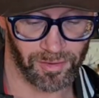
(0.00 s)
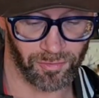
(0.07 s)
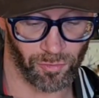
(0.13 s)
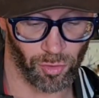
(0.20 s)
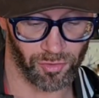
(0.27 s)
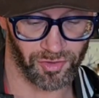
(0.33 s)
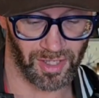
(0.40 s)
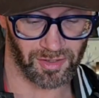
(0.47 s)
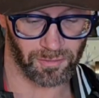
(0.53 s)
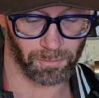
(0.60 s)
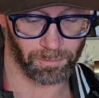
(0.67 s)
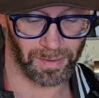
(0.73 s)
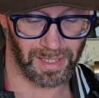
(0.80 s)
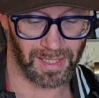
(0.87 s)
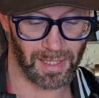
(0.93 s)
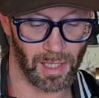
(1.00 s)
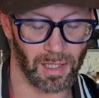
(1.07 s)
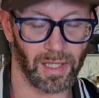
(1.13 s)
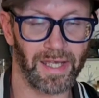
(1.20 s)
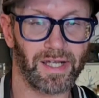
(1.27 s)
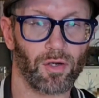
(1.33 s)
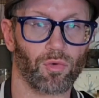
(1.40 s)
This, of course, has pin
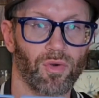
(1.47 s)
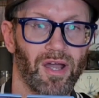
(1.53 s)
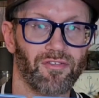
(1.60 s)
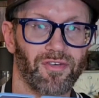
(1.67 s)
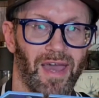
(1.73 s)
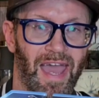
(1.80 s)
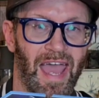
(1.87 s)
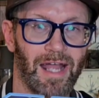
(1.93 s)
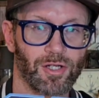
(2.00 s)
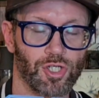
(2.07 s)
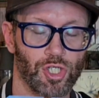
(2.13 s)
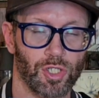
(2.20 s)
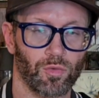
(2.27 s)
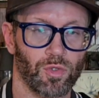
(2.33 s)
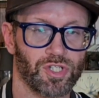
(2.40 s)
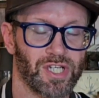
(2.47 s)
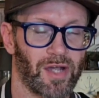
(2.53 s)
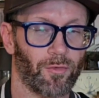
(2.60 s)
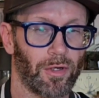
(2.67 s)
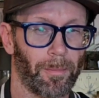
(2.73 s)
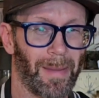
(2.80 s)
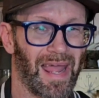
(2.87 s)
like a ref action, which
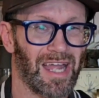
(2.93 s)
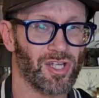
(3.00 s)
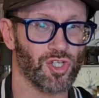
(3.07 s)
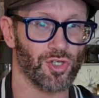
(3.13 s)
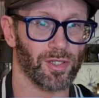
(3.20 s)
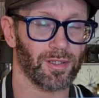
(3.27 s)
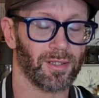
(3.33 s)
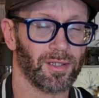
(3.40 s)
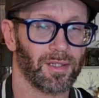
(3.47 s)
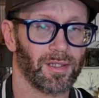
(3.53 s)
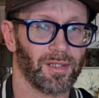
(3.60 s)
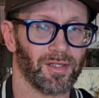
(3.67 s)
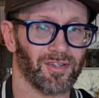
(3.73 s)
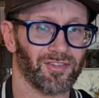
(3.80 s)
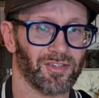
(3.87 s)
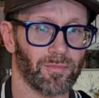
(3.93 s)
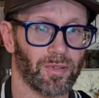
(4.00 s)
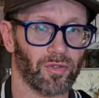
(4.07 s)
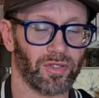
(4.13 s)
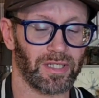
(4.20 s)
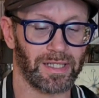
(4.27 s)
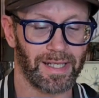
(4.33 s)
I would imagine is the
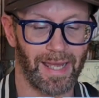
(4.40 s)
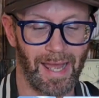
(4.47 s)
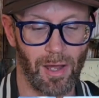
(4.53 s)
ability to